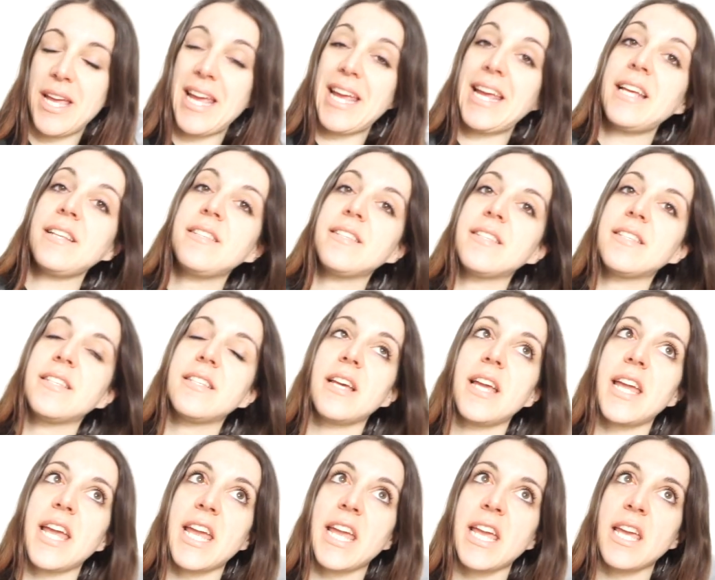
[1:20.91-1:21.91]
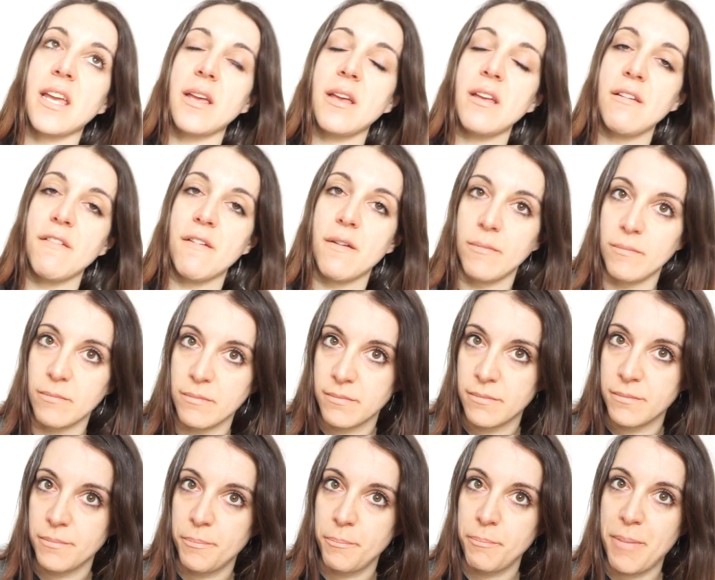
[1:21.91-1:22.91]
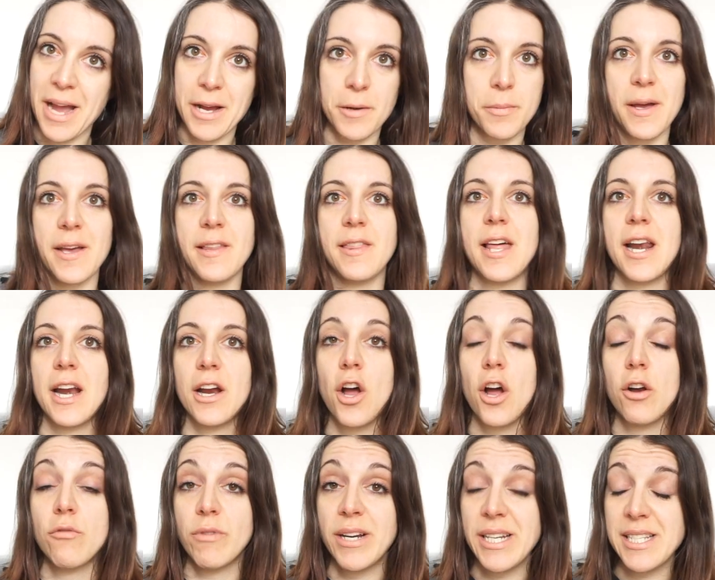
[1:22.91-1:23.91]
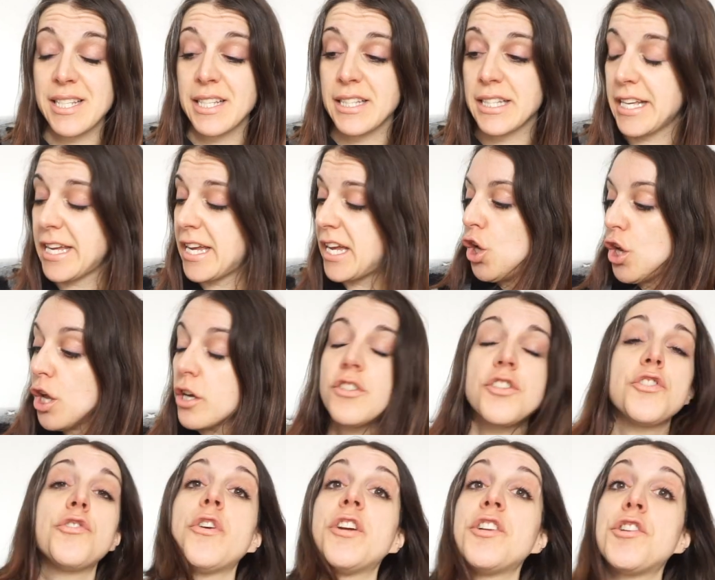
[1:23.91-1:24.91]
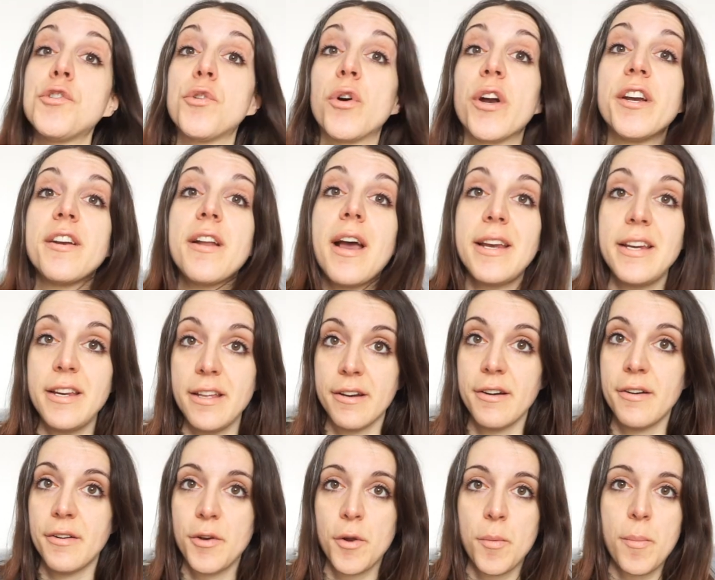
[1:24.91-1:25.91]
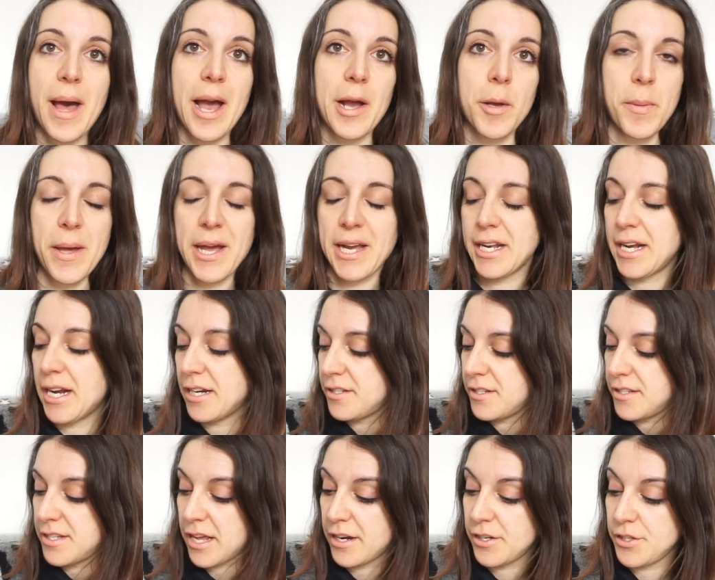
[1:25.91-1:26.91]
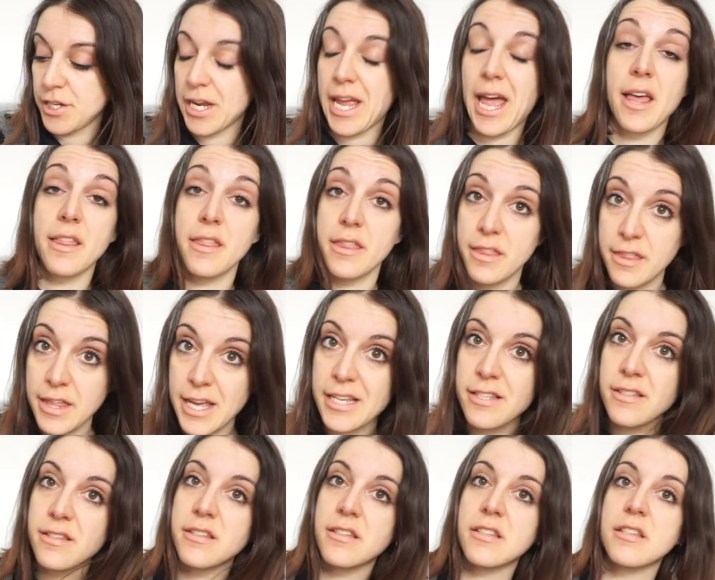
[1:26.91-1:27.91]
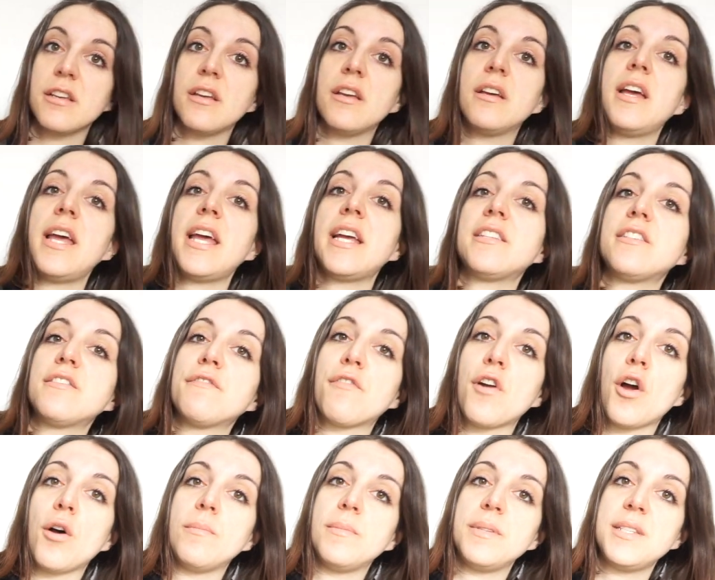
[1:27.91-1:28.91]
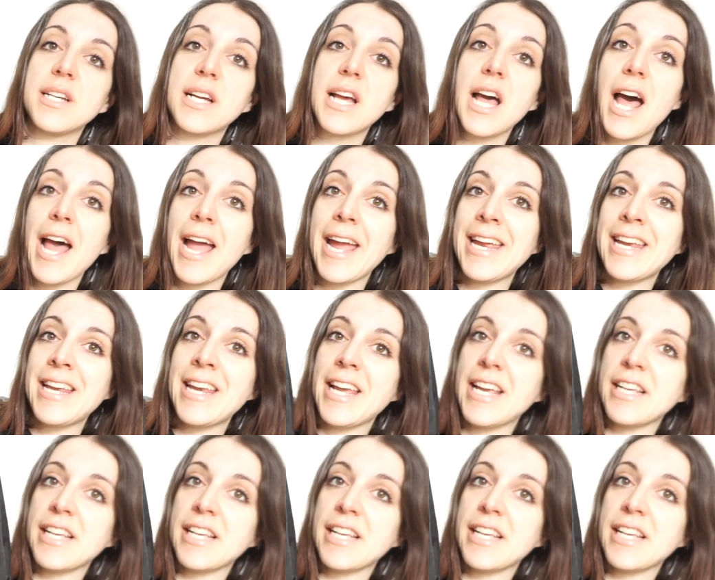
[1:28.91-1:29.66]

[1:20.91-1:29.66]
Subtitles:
It's a backpack that I got recently. Long story short, I needed a new backpack and I decided to get this. It's from Dakine.